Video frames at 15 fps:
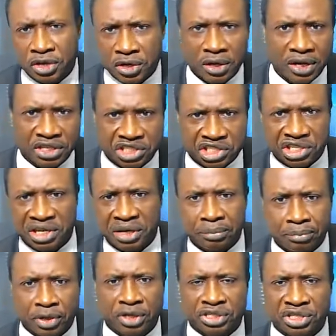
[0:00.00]
your
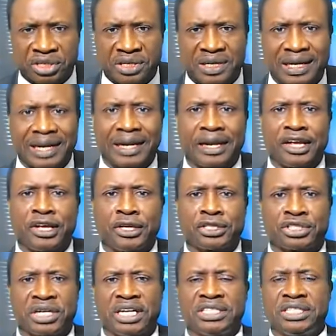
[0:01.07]
share button,
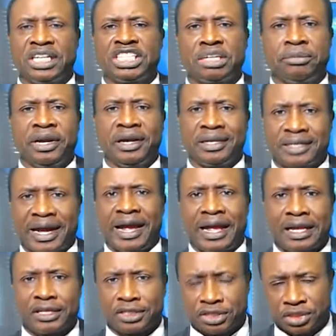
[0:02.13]
ladies and gentlemen.
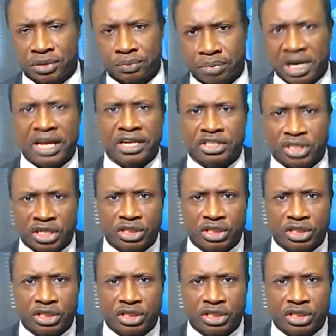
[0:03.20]
Thanks. Please